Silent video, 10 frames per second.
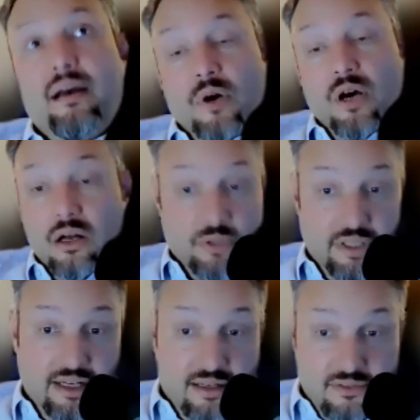All
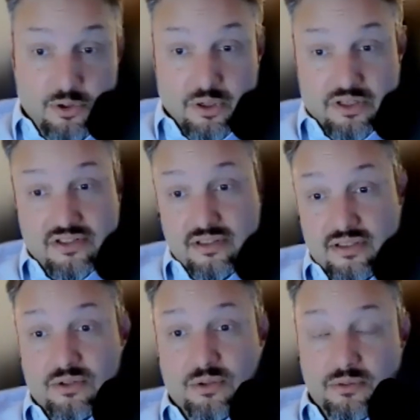related, of course,
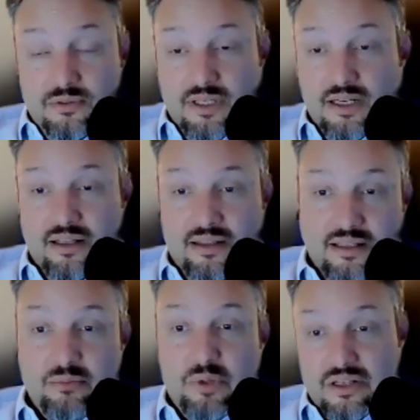to the
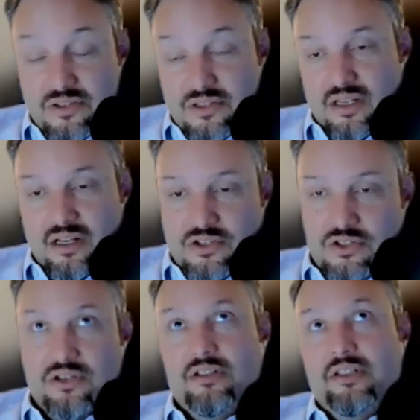Olympics, an
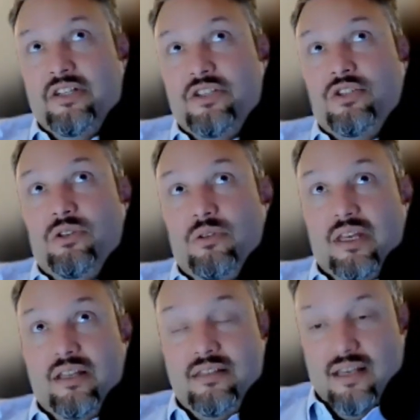external issue
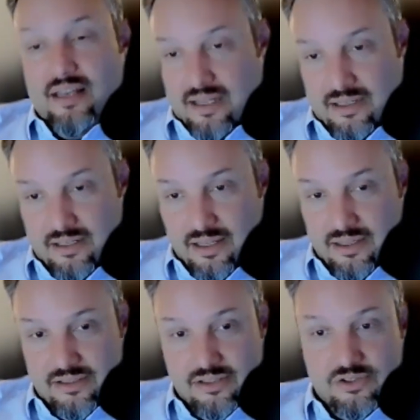that had
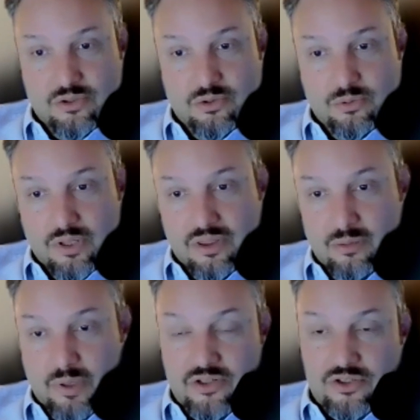nothing to do with the
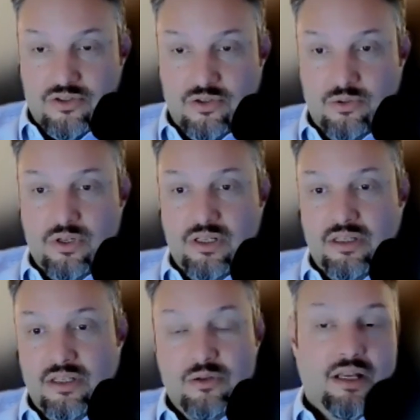patients who were in
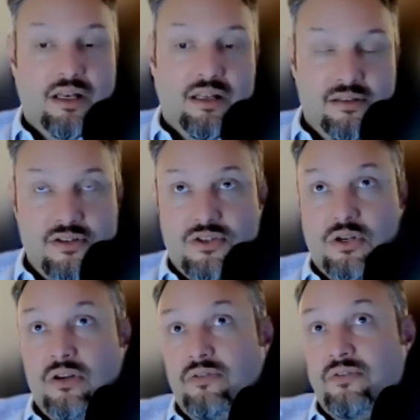the unit and
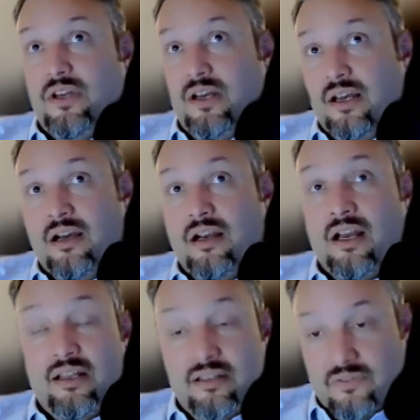deserved our
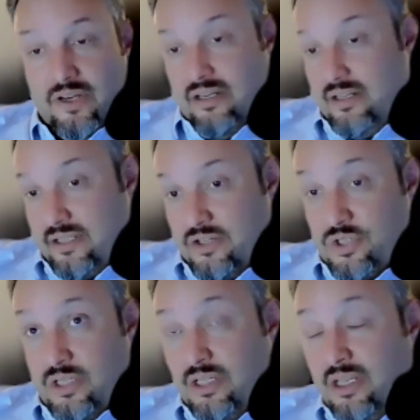undivided
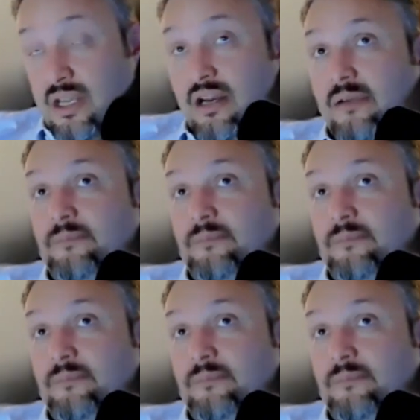attention and care.